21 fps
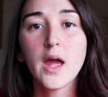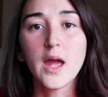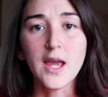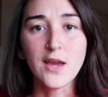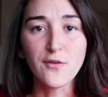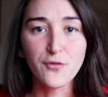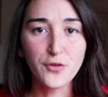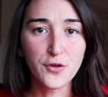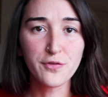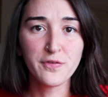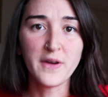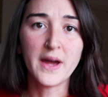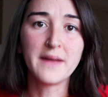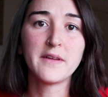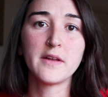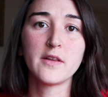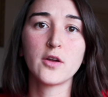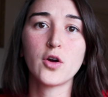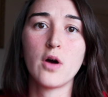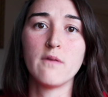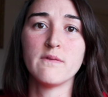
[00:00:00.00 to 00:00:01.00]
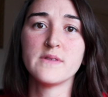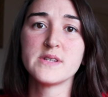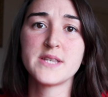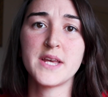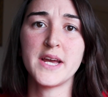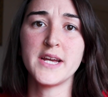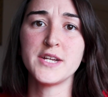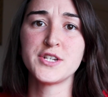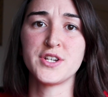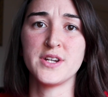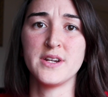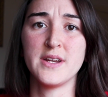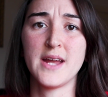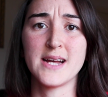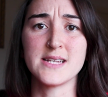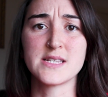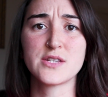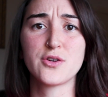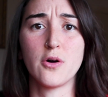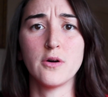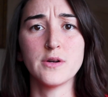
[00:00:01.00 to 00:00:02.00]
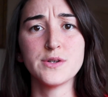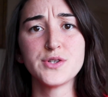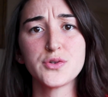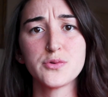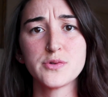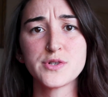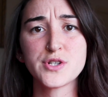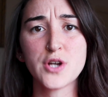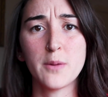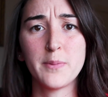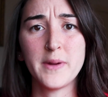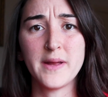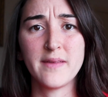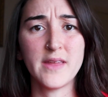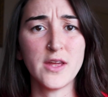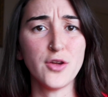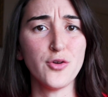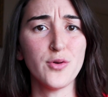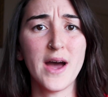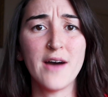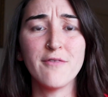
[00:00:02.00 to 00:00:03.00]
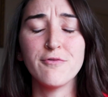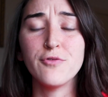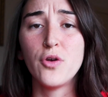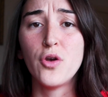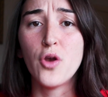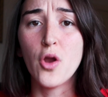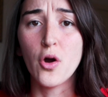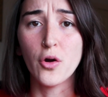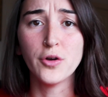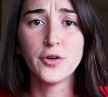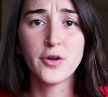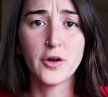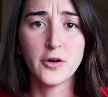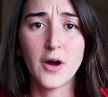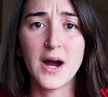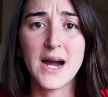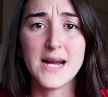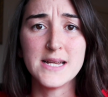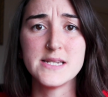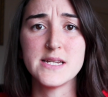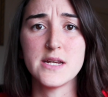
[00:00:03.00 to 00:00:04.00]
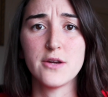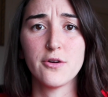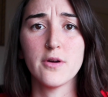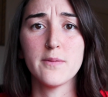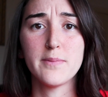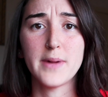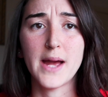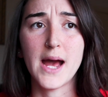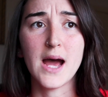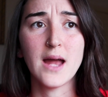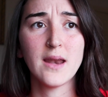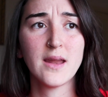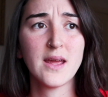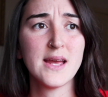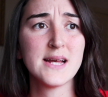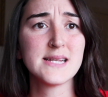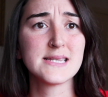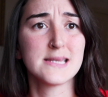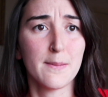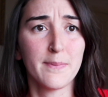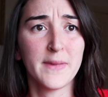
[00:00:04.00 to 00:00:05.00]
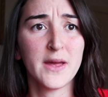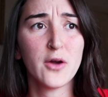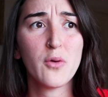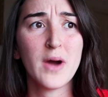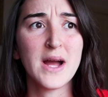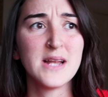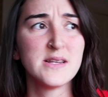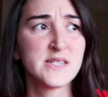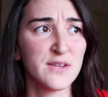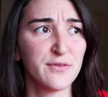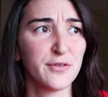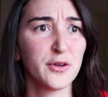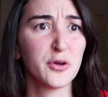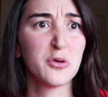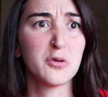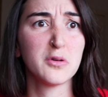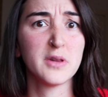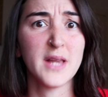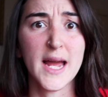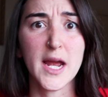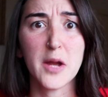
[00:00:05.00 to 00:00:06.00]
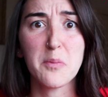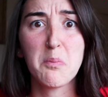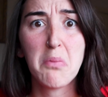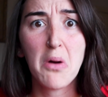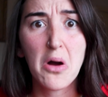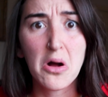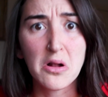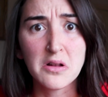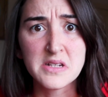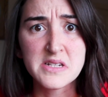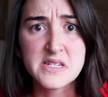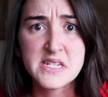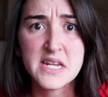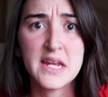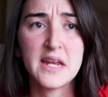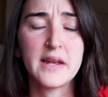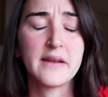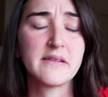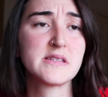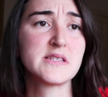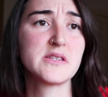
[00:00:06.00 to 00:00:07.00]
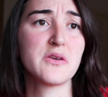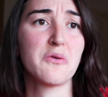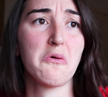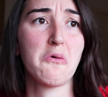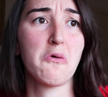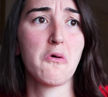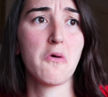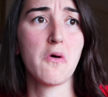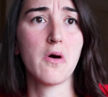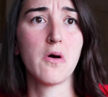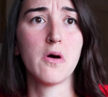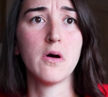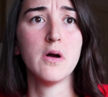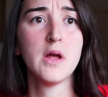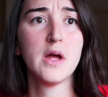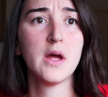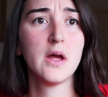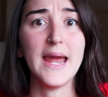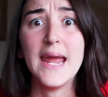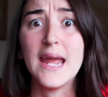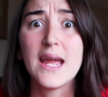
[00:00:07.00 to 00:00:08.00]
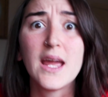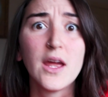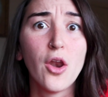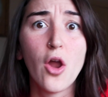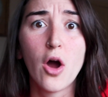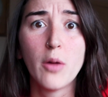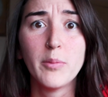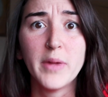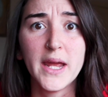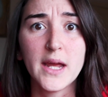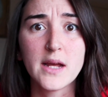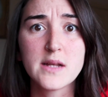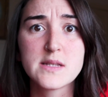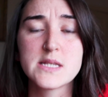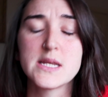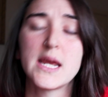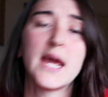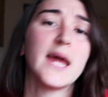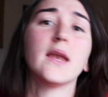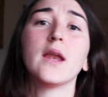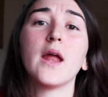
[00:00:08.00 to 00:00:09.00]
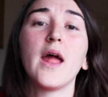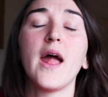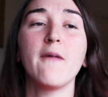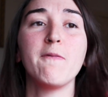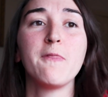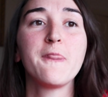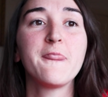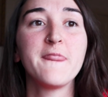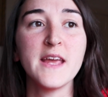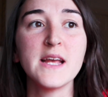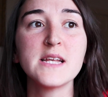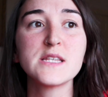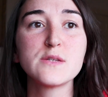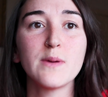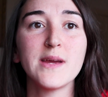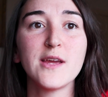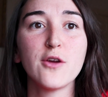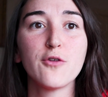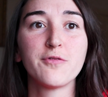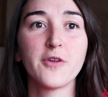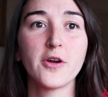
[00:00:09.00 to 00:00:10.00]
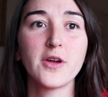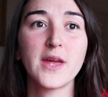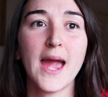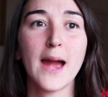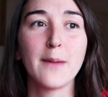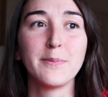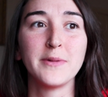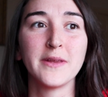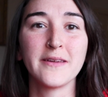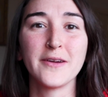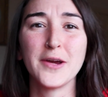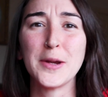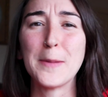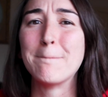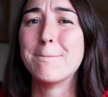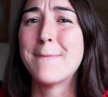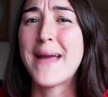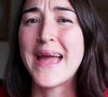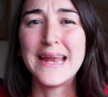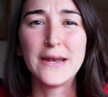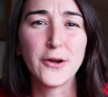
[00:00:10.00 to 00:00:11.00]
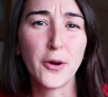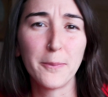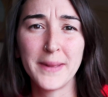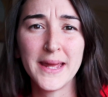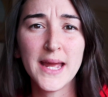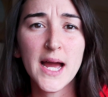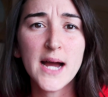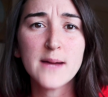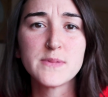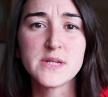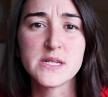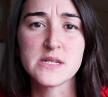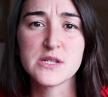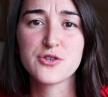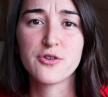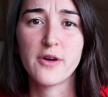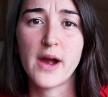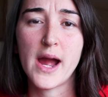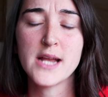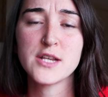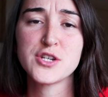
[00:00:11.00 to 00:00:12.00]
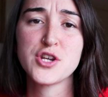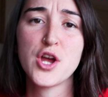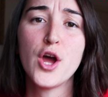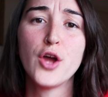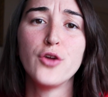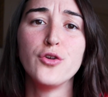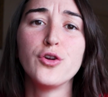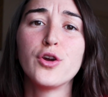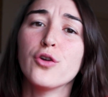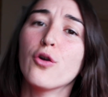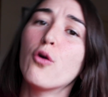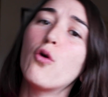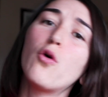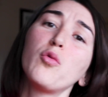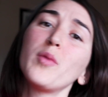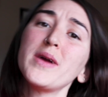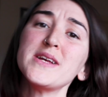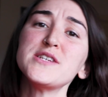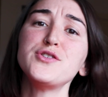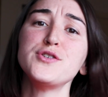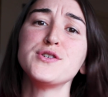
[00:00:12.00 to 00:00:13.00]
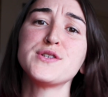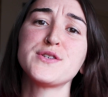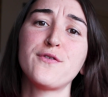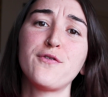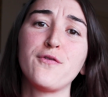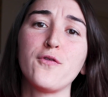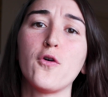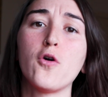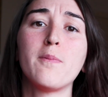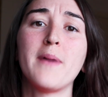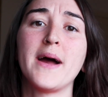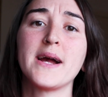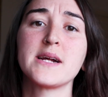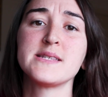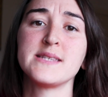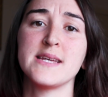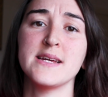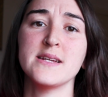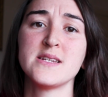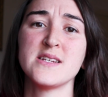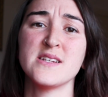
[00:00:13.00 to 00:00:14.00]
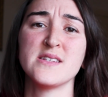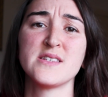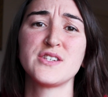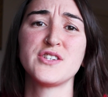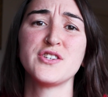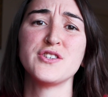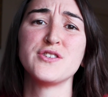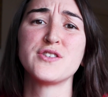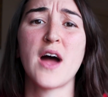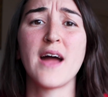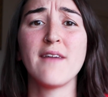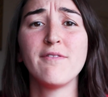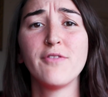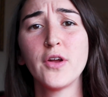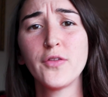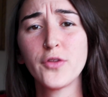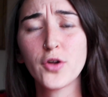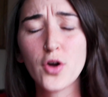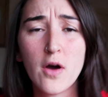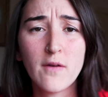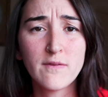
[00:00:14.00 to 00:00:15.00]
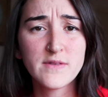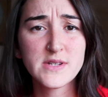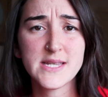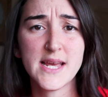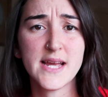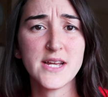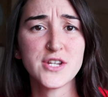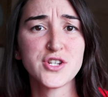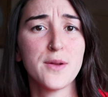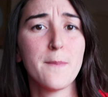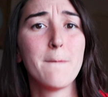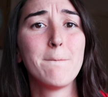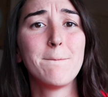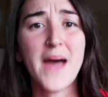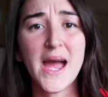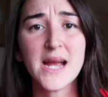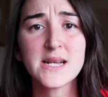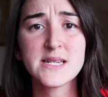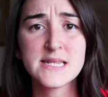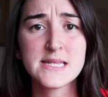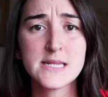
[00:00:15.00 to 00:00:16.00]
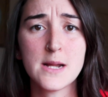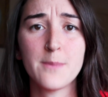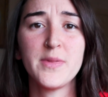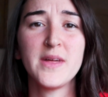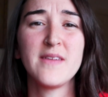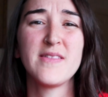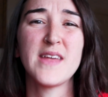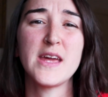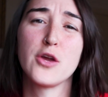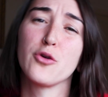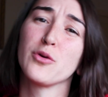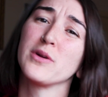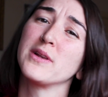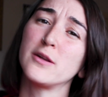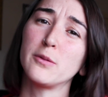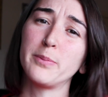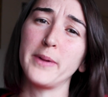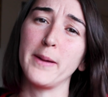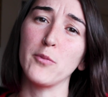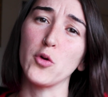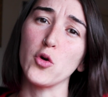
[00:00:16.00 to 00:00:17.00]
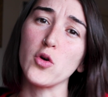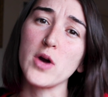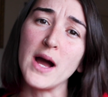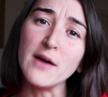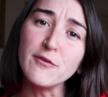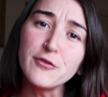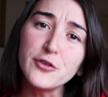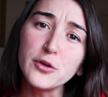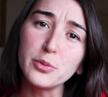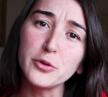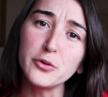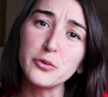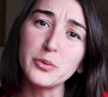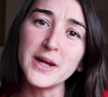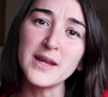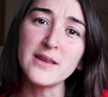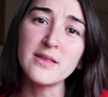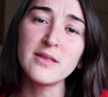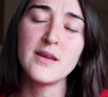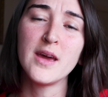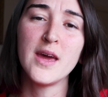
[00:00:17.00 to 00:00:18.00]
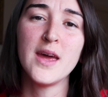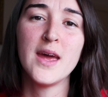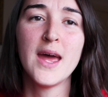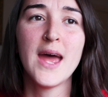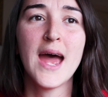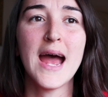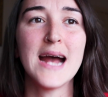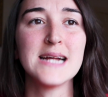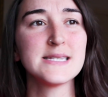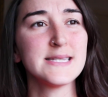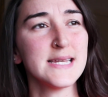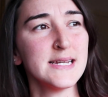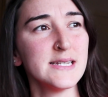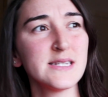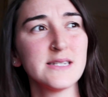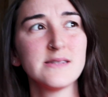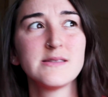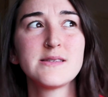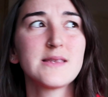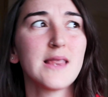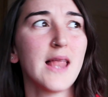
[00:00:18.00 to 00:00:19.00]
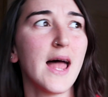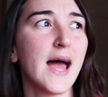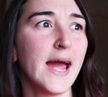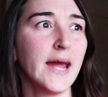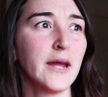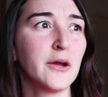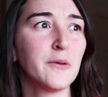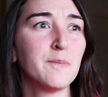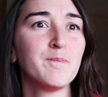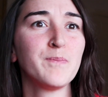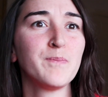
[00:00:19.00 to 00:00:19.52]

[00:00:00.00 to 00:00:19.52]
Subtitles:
If you found that the conversation has gone to a topic that you have no idea about, something quite difficult like politics or economics and things where your vocabulary may not be up to scratch, you can always use a fallback sentence to divert the conversation back to something that you're a little bit more comfortable with. A sentence like,